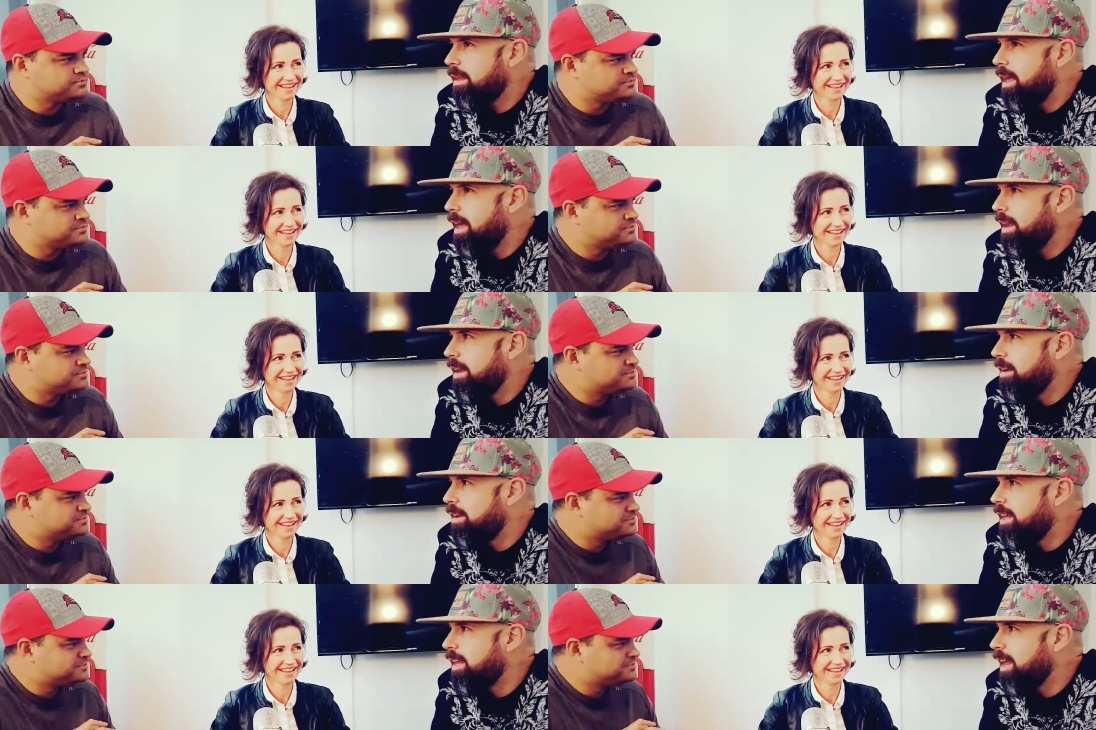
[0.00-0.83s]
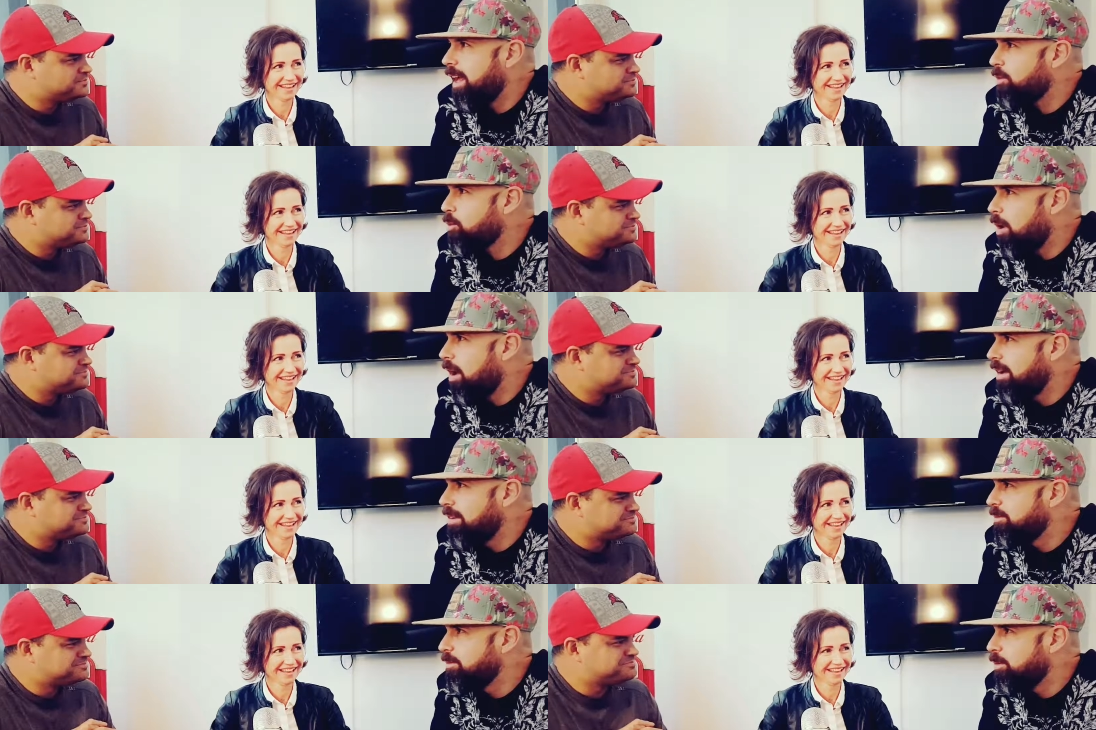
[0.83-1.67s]
Speaker 1: and he gets why
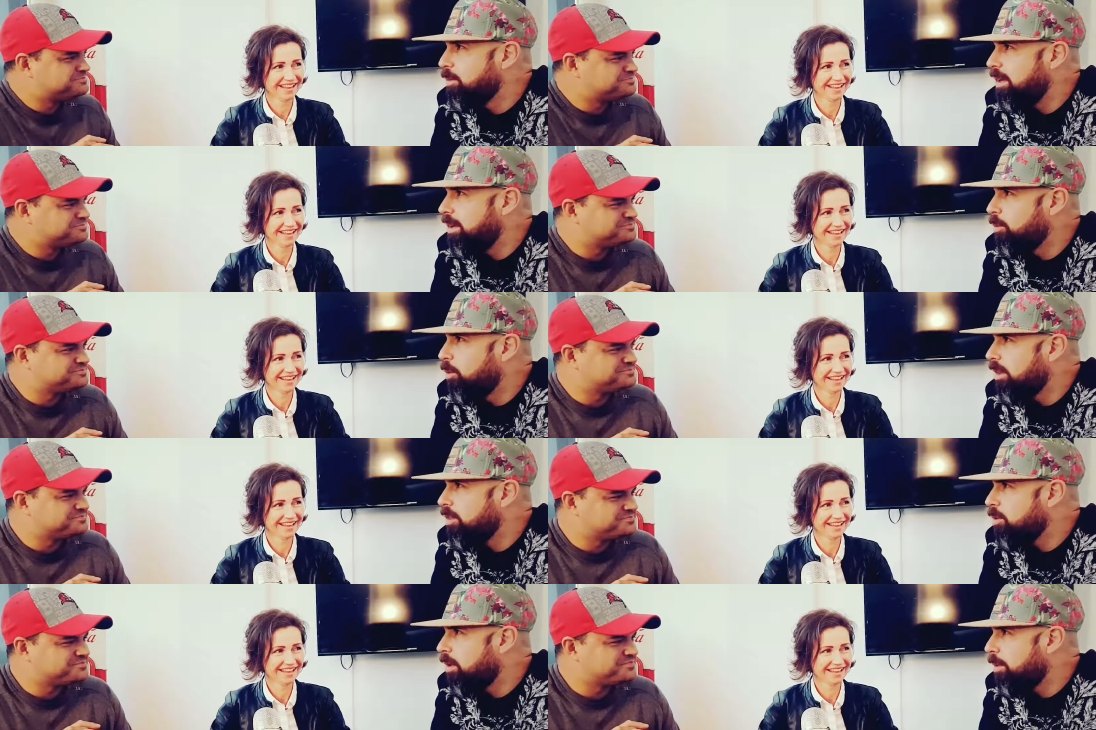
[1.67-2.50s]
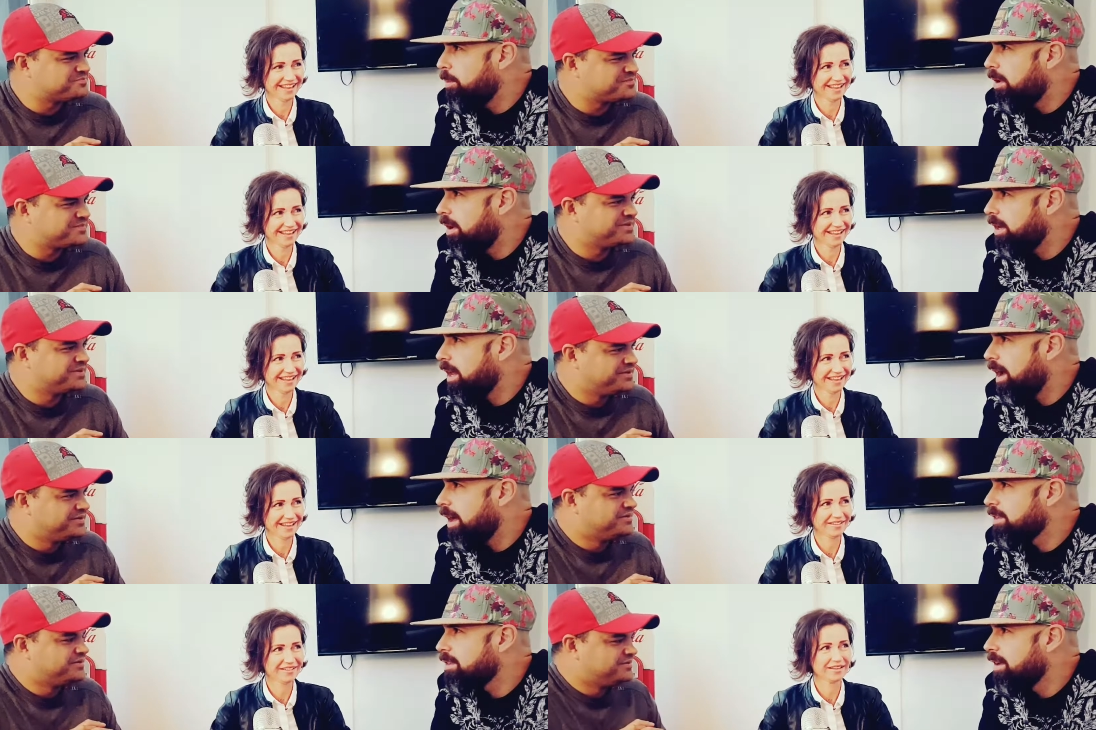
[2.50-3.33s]
we want you on the
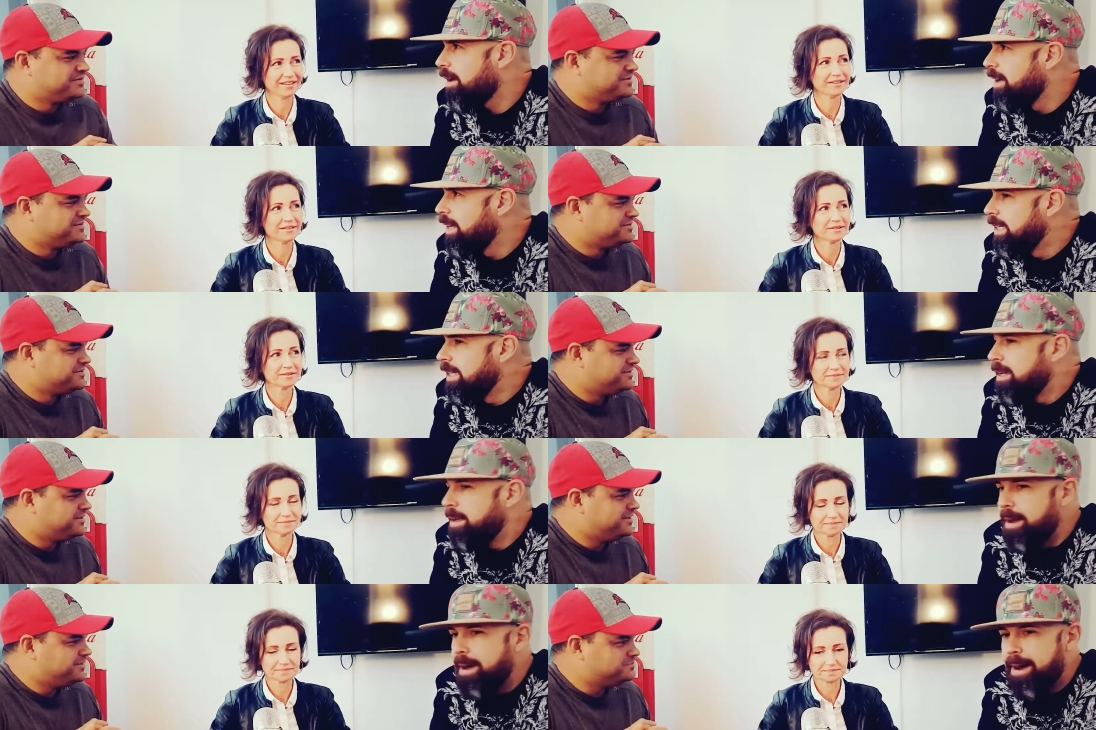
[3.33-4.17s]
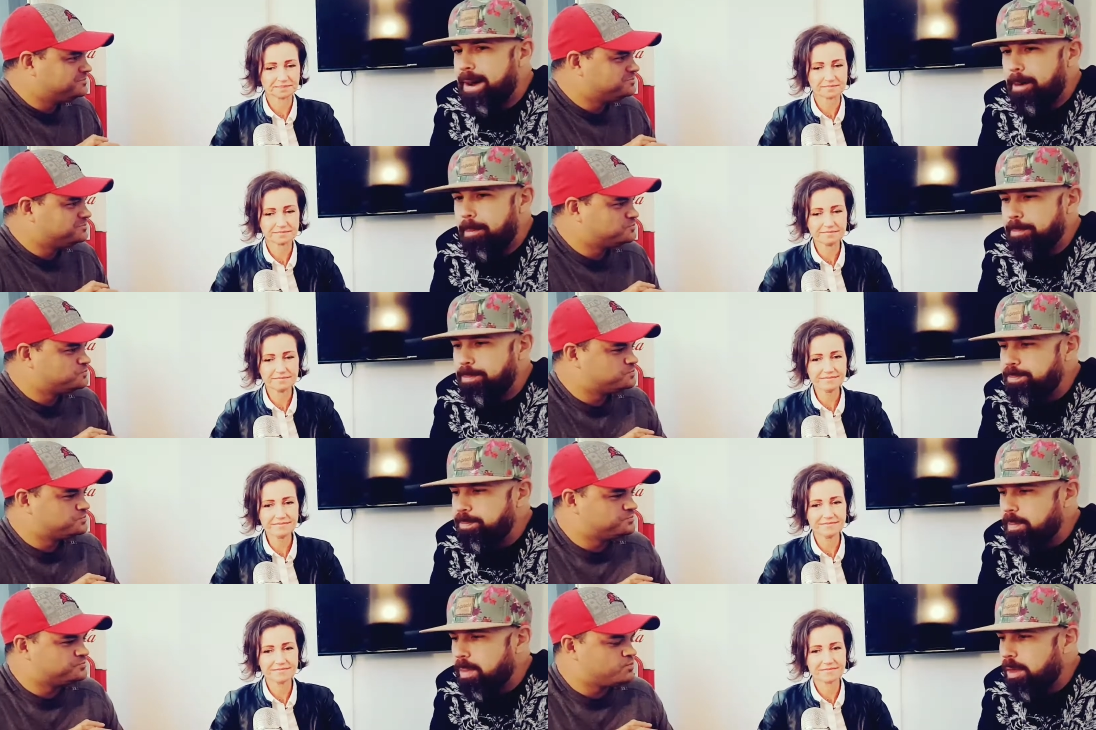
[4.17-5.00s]
podcast. Okay. Yeah. Um,
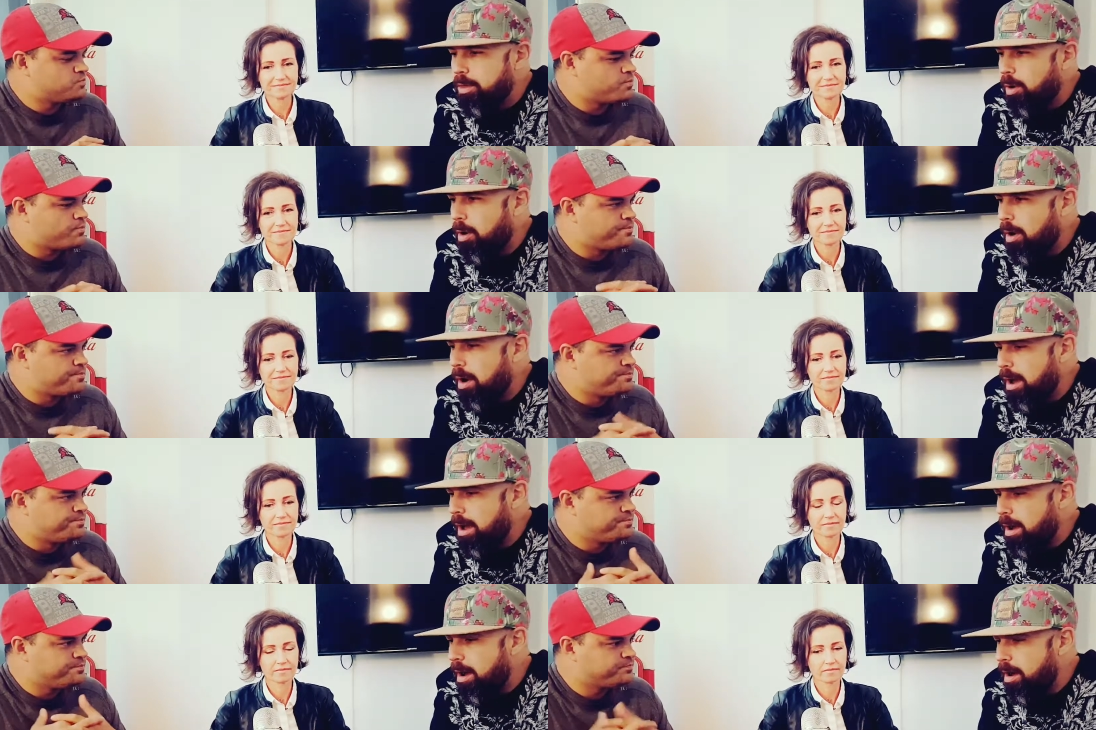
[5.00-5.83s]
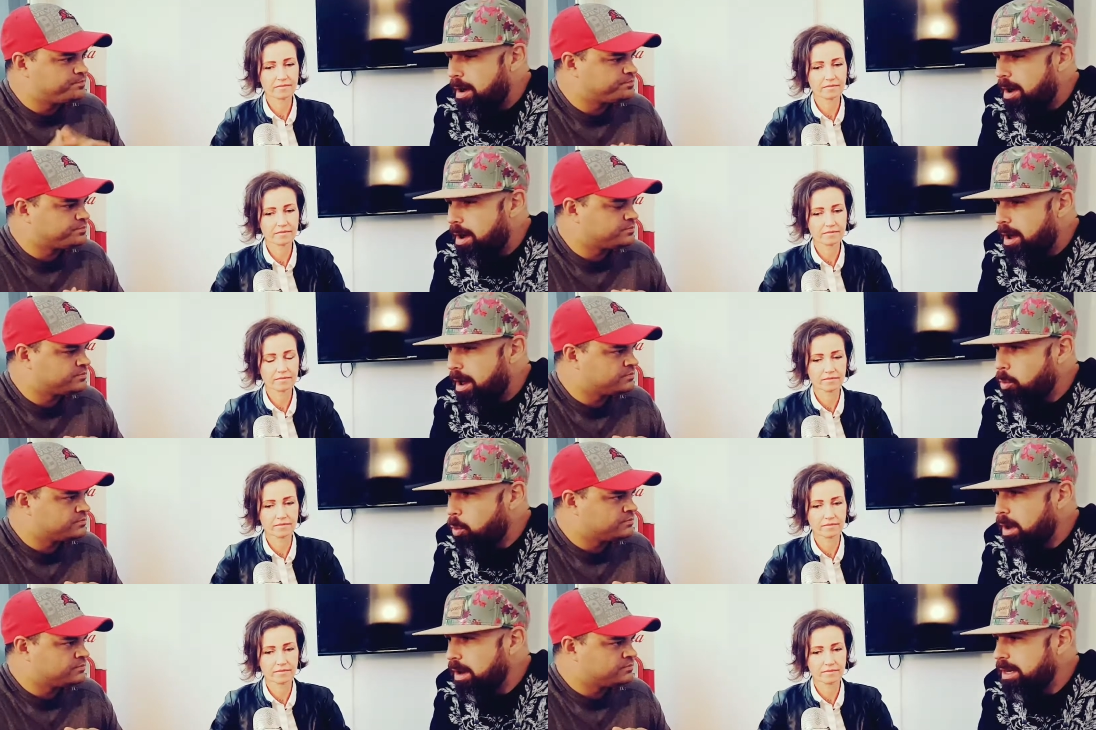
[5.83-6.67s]
so I I
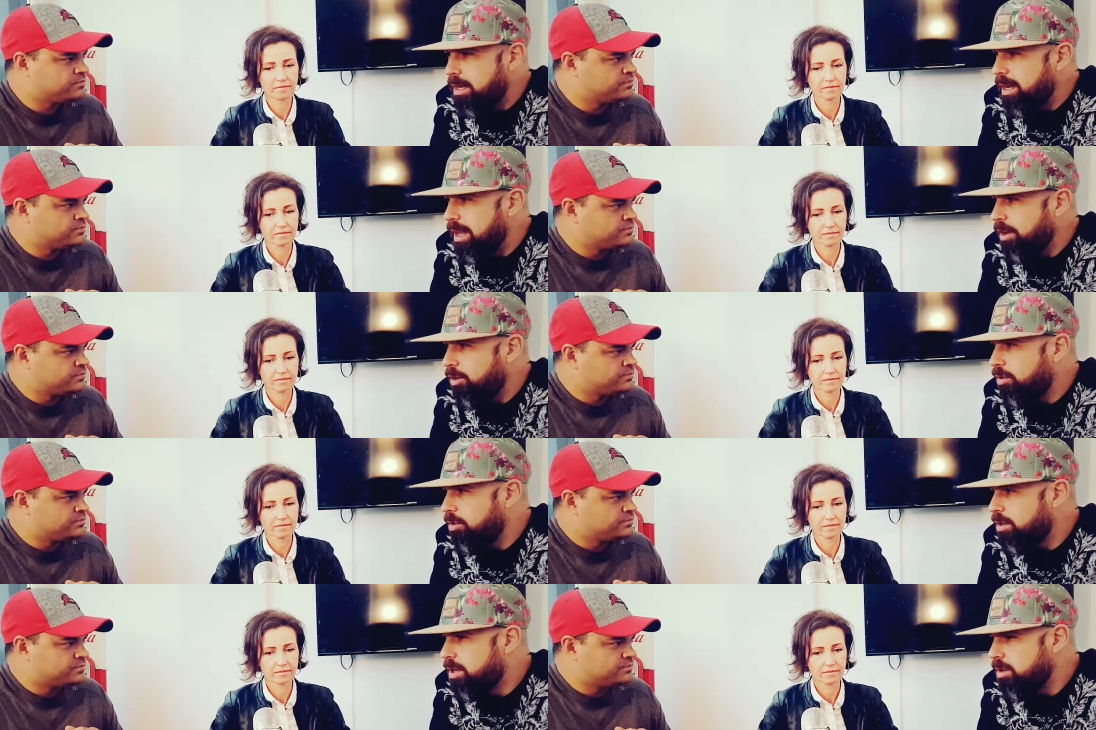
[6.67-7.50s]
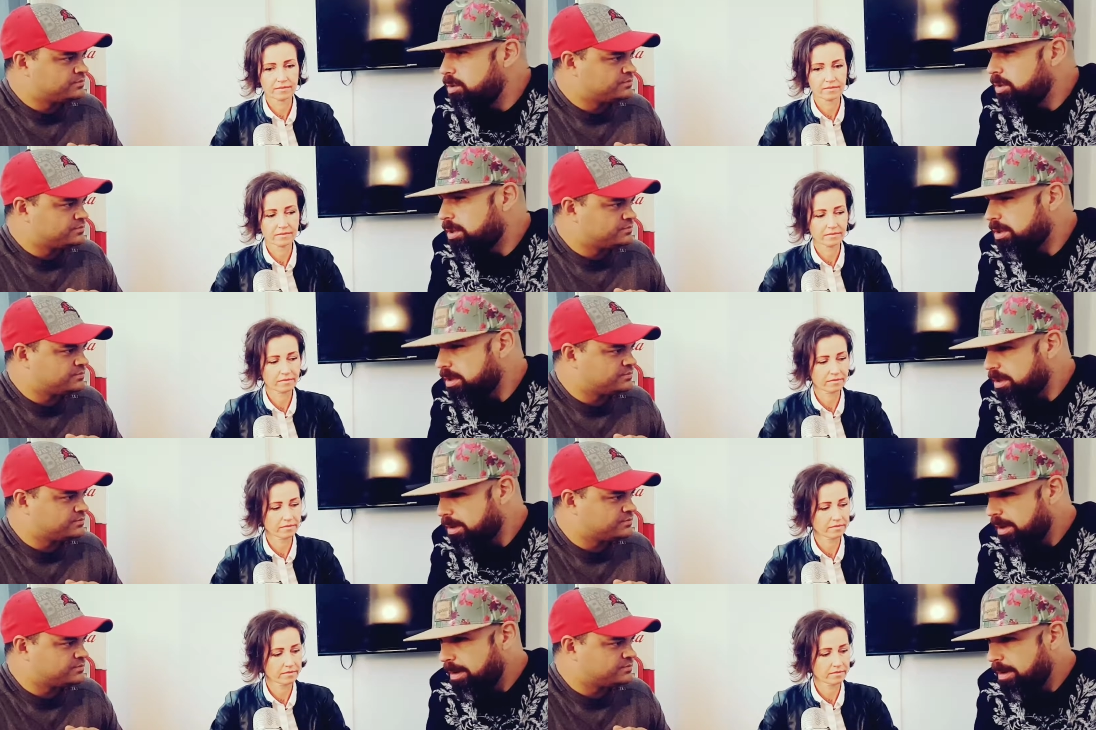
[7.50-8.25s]
wanted to introduce